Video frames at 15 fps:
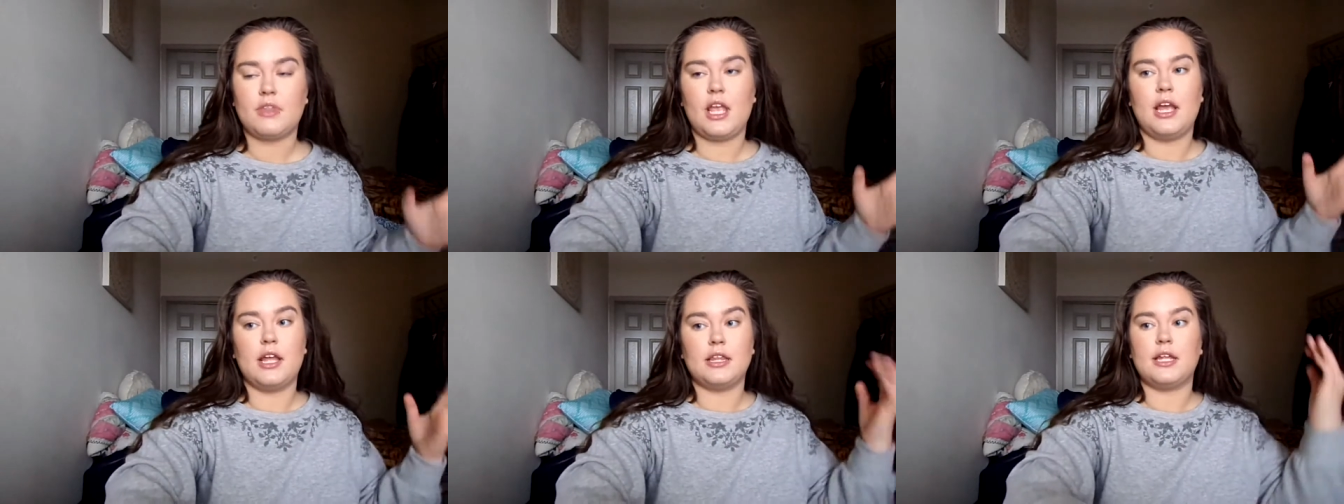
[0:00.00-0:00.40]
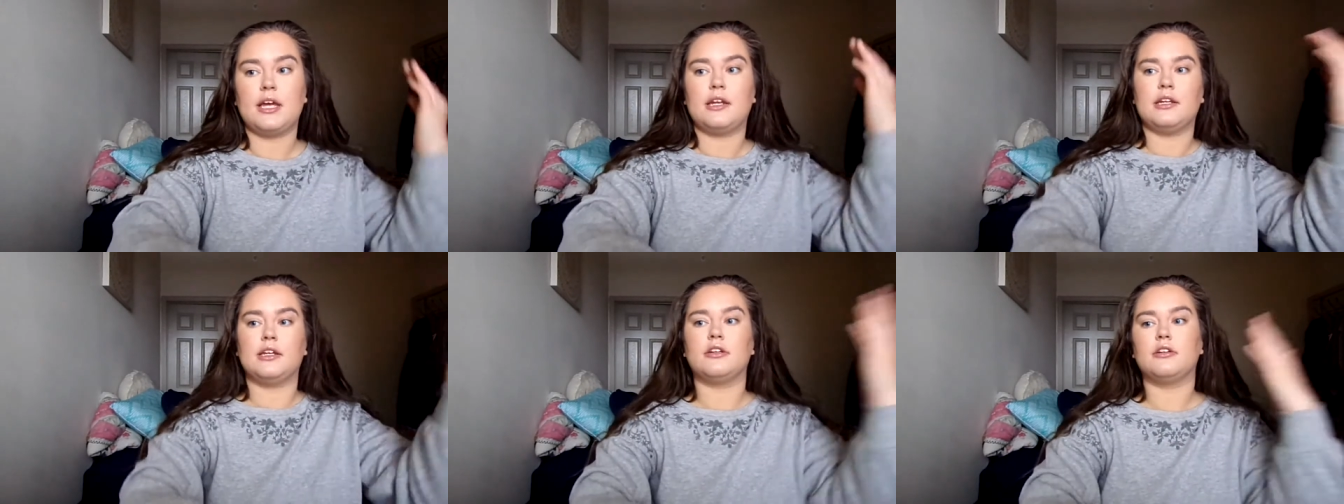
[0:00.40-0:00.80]
And then
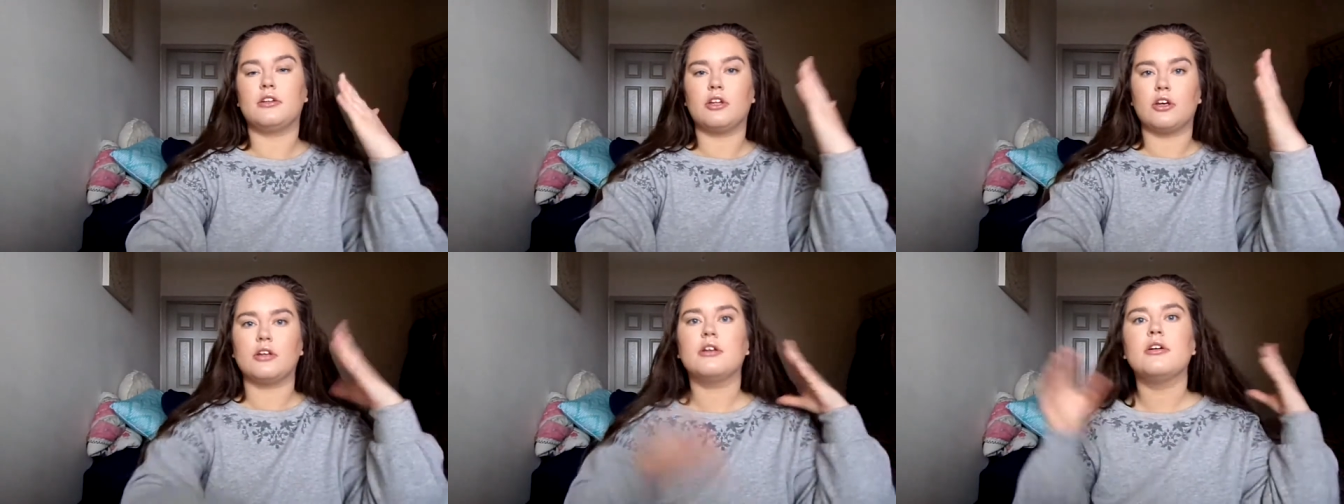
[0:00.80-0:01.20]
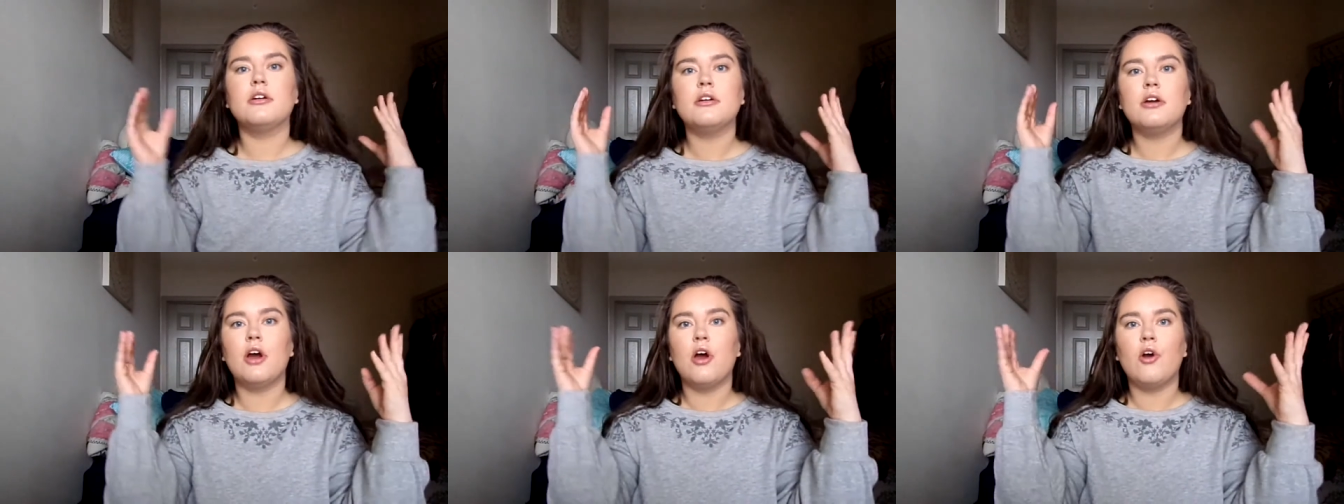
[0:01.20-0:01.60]
it'll look
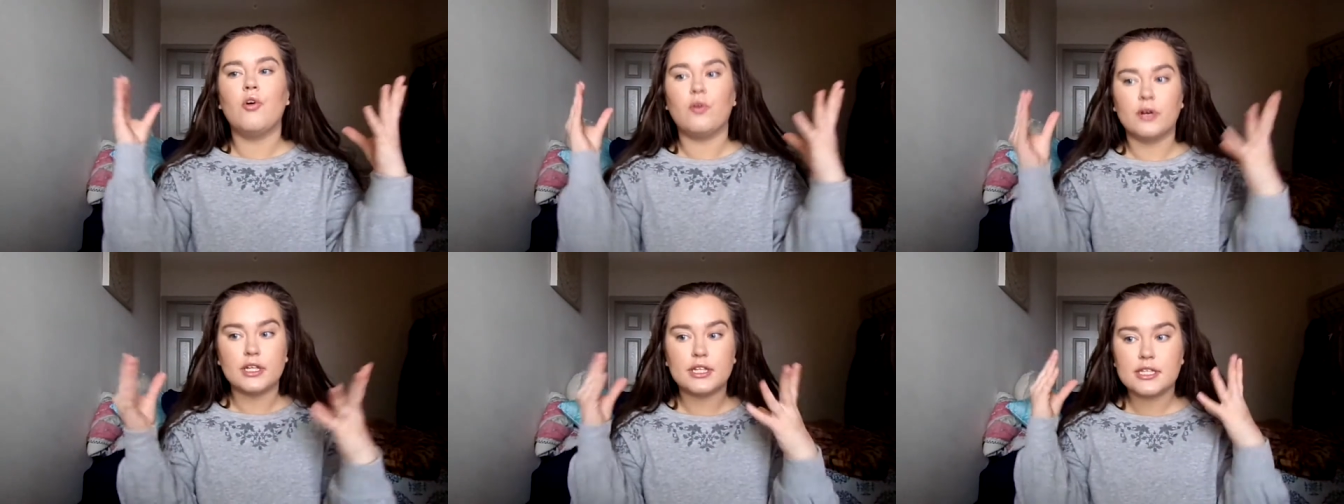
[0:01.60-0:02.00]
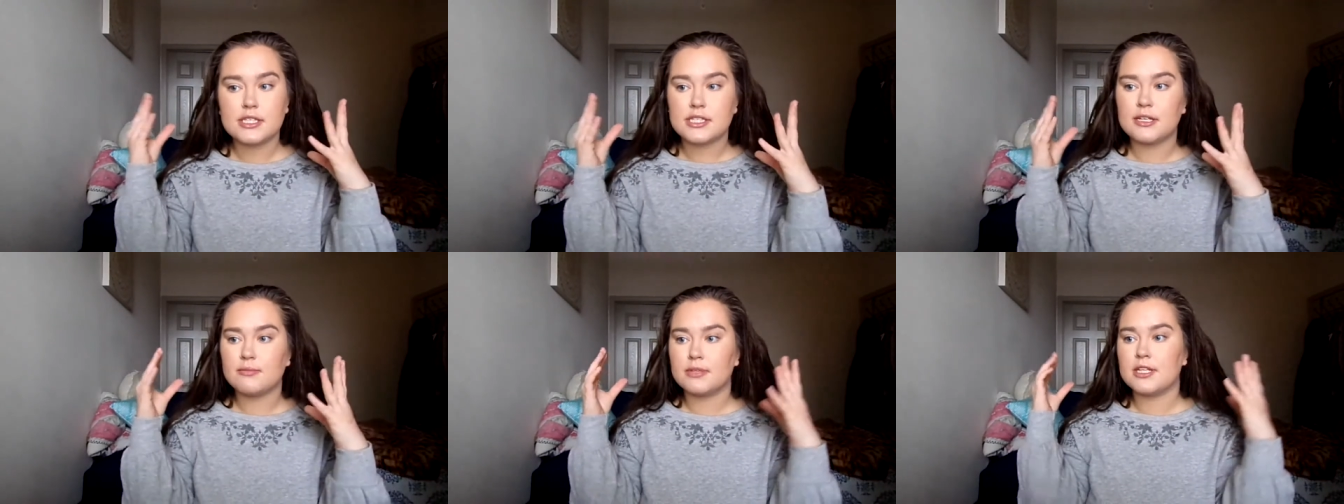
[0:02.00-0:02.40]
really
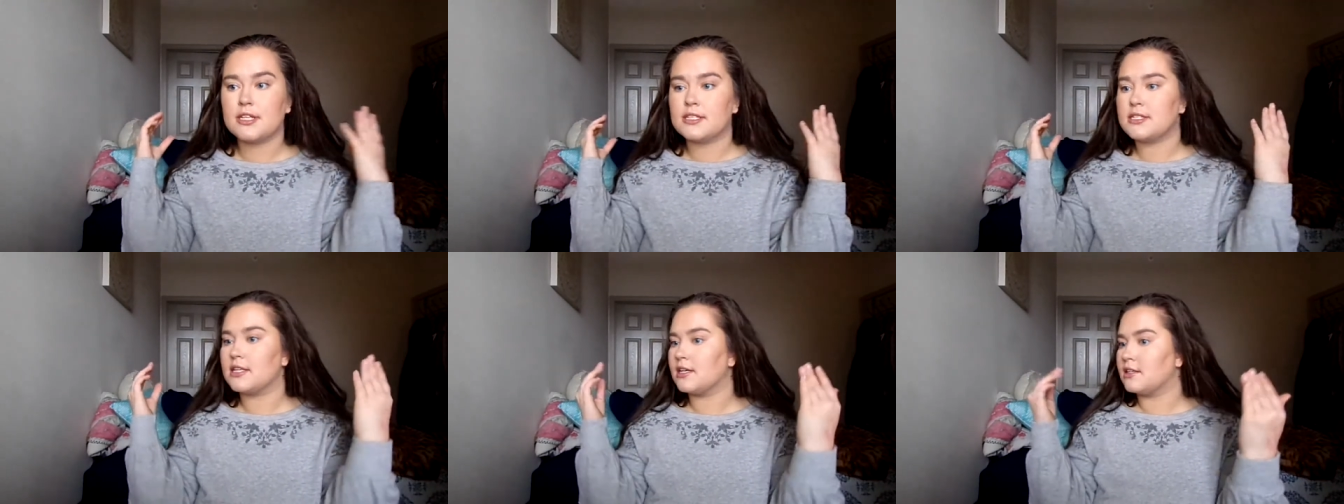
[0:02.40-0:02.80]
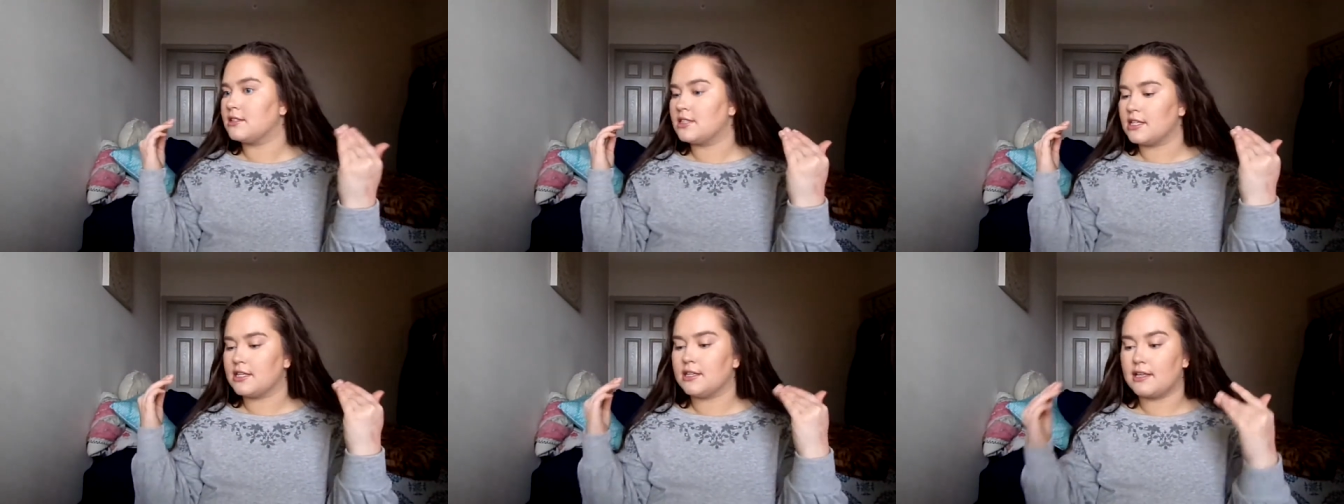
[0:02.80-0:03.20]
seamless and
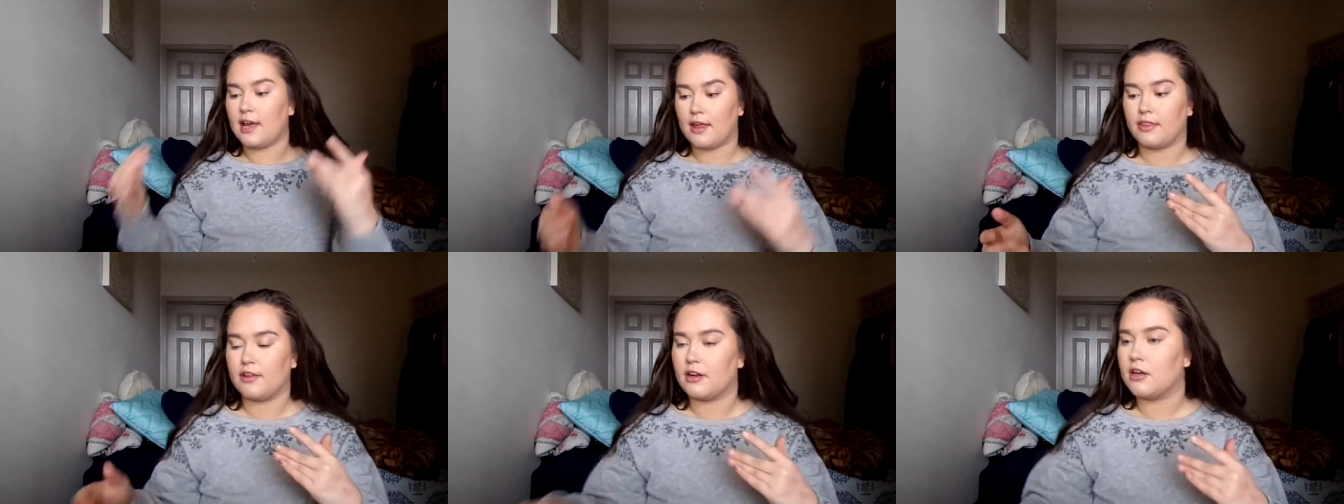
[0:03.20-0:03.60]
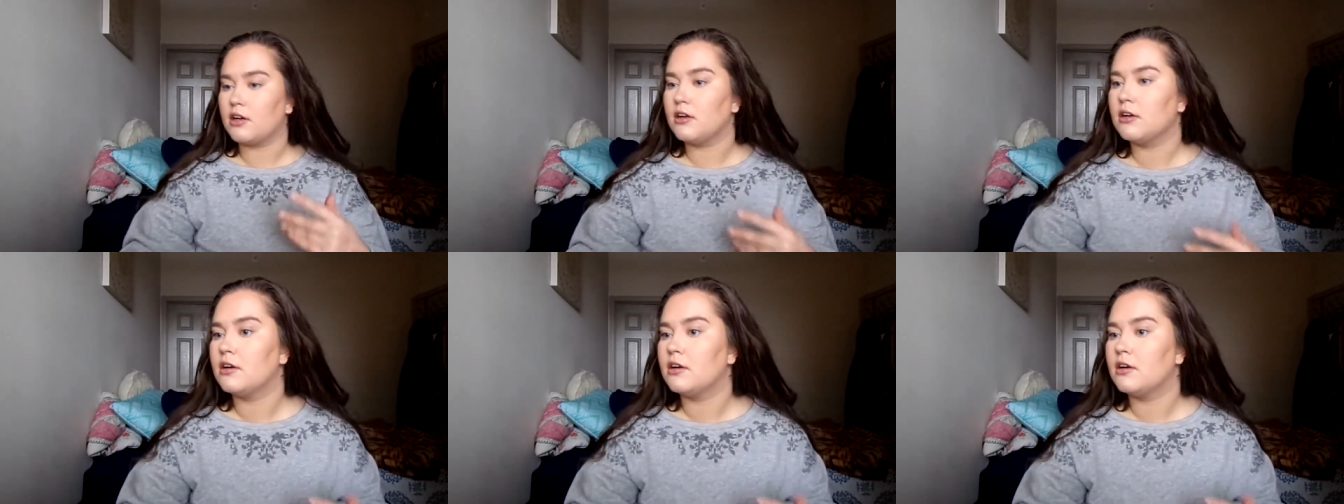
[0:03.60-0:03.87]
together.